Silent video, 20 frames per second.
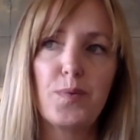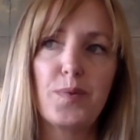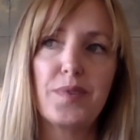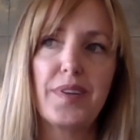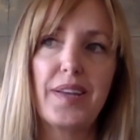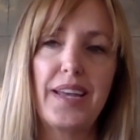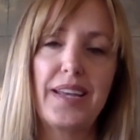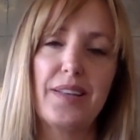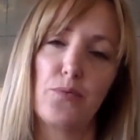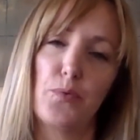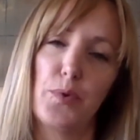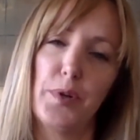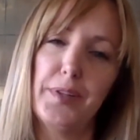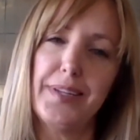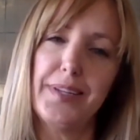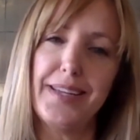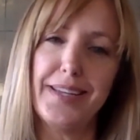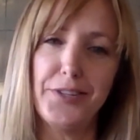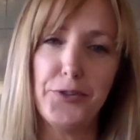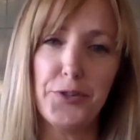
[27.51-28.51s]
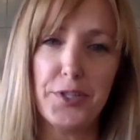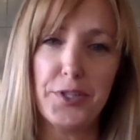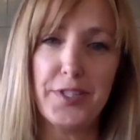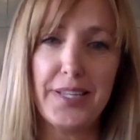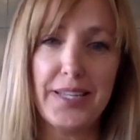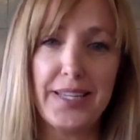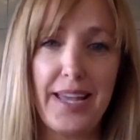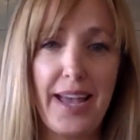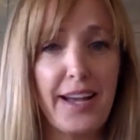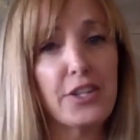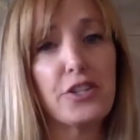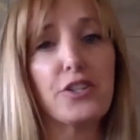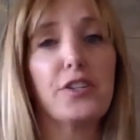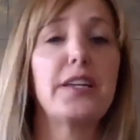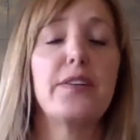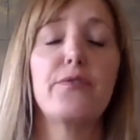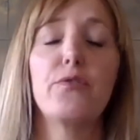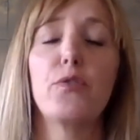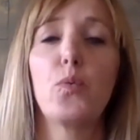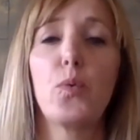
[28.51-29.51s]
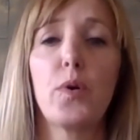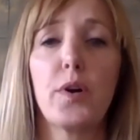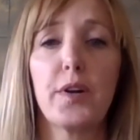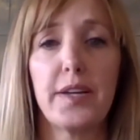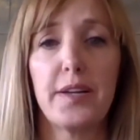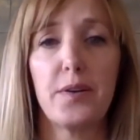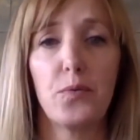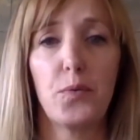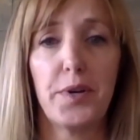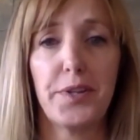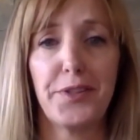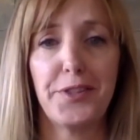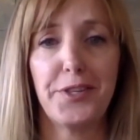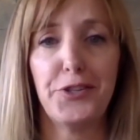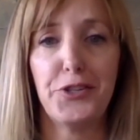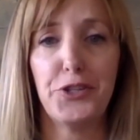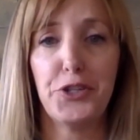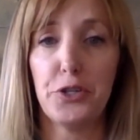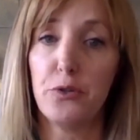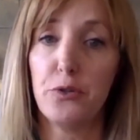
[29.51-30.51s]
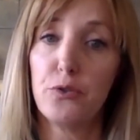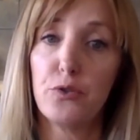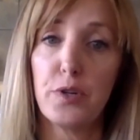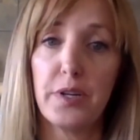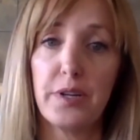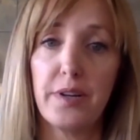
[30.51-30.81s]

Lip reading: It's really interesting, actually, even working with the children